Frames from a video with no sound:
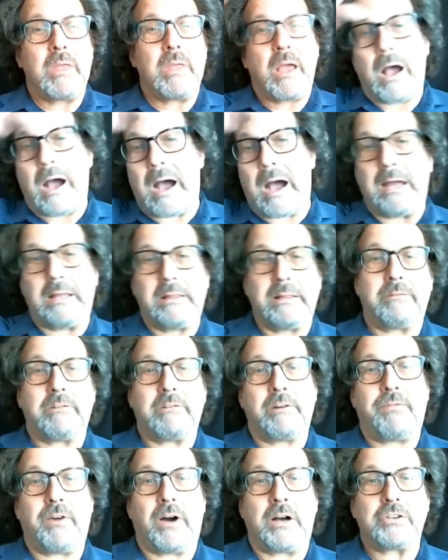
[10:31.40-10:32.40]
high level
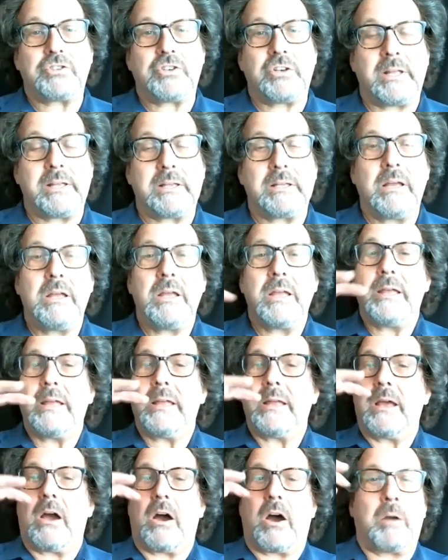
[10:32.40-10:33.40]
functioning
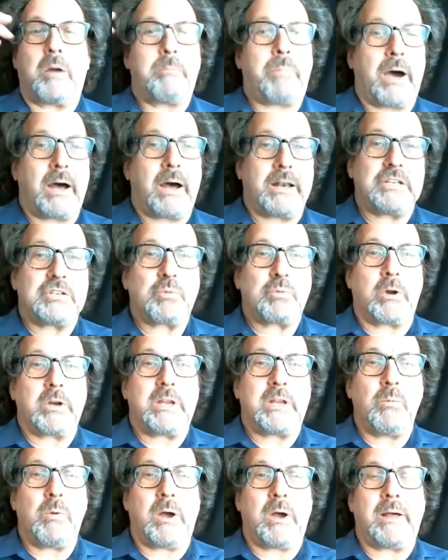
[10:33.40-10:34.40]
our body is
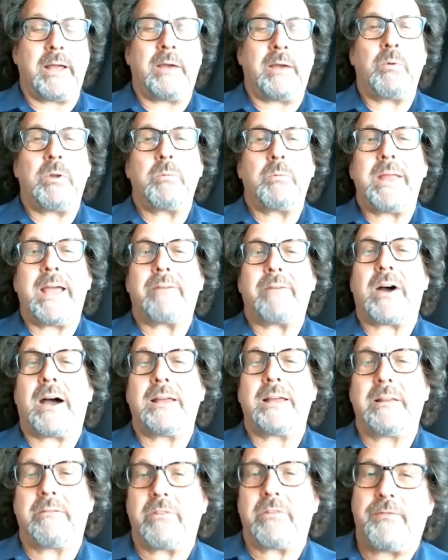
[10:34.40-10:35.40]
working well and when we have high
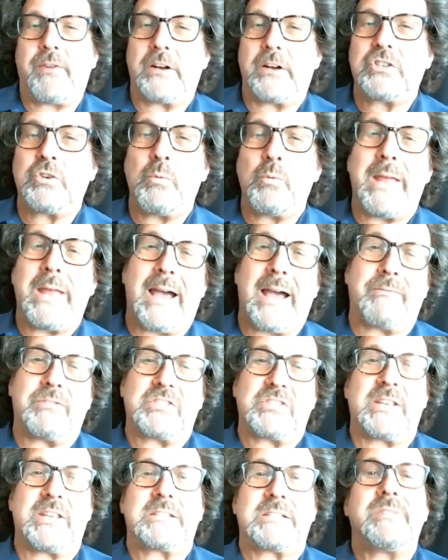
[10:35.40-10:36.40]
level function we have a
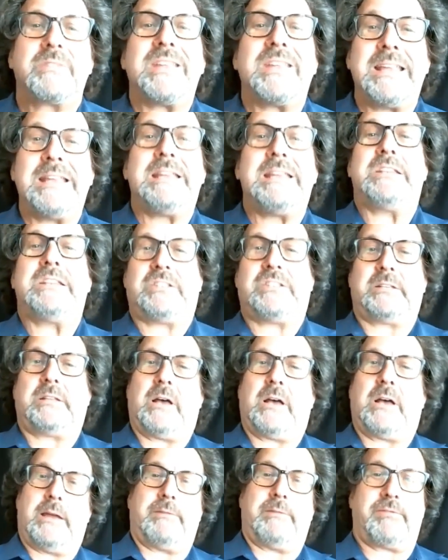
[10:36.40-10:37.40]
sense of ease in
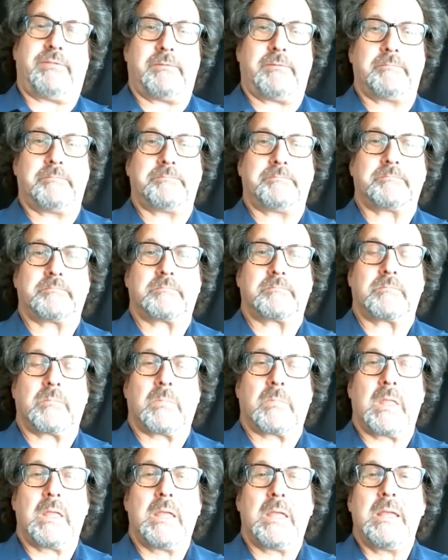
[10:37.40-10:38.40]
life
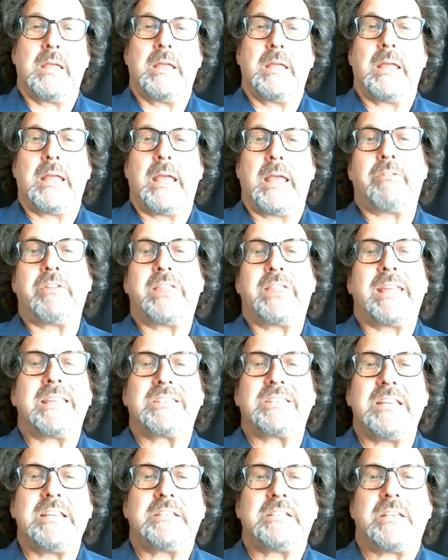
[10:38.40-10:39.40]
everything is
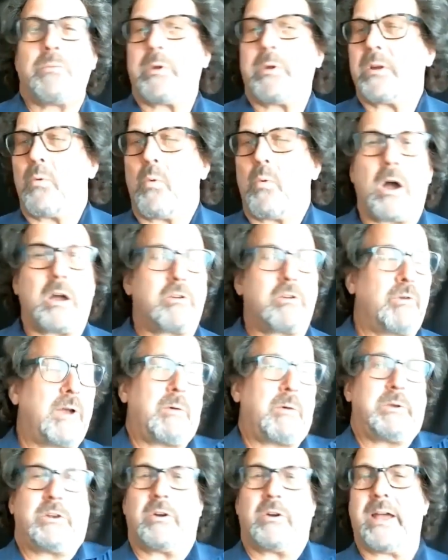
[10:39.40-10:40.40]
easy we can walk around
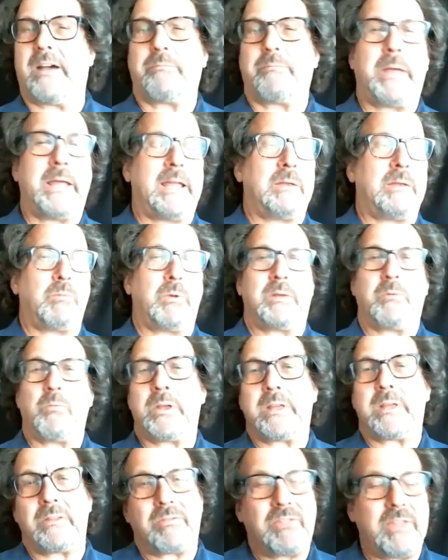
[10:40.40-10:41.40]
we don't have pain we, we
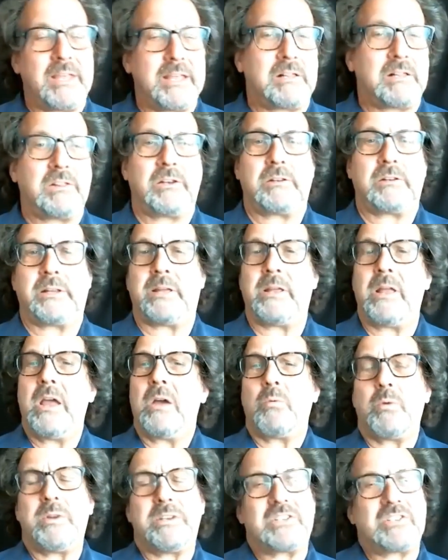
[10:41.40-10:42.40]
can think clearly
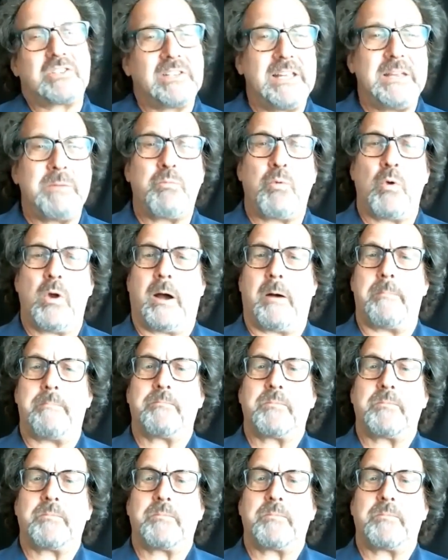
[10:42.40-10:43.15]
we sleep well